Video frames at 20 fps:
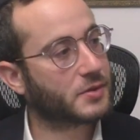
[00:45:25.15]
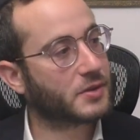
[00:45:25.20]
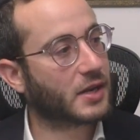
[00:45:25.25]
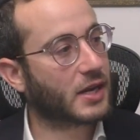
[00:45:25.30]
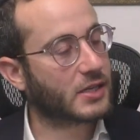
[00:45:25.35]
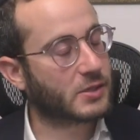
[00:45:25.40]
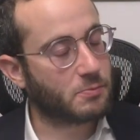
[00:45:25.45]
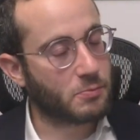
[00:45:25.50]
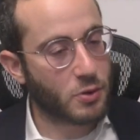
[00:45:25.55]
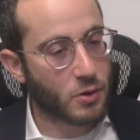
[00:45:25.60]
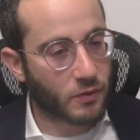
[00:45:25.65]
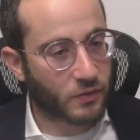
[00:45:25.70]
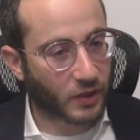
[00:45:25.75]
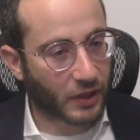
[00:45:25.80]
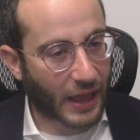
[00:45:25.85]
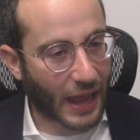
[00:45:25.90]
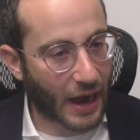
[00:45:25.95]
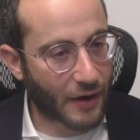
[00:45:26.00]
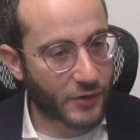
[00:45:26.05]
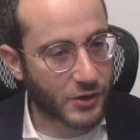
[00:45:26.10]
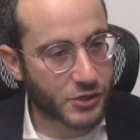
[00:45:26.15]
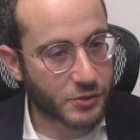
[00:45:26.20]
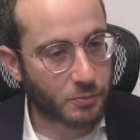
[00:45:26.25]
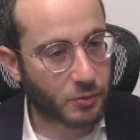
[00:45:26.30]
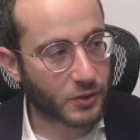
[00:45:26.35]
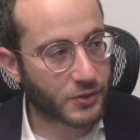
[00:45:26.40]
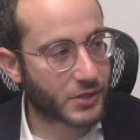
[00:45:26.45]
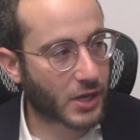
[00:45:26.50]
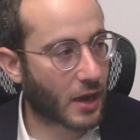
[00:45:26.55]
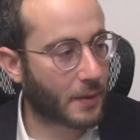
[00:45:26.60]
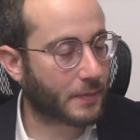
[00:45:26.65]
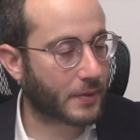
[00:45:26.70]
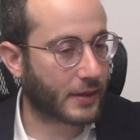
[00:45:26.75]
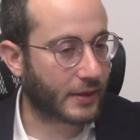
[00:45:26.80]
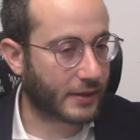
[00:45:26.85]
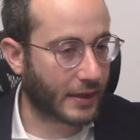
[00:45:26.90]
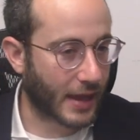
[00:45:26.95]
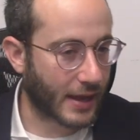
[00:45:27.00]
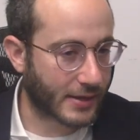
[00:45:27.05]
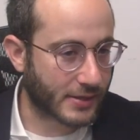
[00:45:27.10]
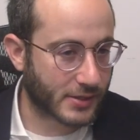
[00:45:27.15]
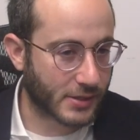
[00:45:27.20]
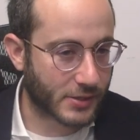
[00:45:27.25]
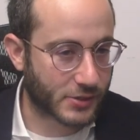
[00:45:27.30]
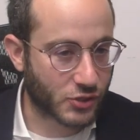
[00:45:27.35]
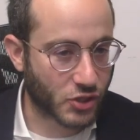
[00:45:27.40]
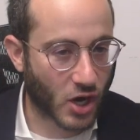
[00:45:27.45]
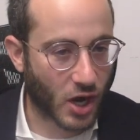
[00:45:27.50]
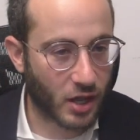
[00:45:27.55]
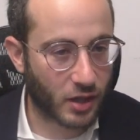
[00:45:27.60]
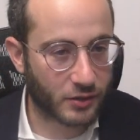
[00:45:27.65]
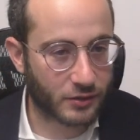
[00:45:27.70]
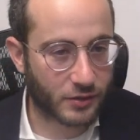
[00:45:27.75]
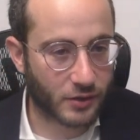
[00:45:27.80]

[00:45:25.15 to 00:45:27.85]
a nice beautiful carriage pulls up, and it takes this child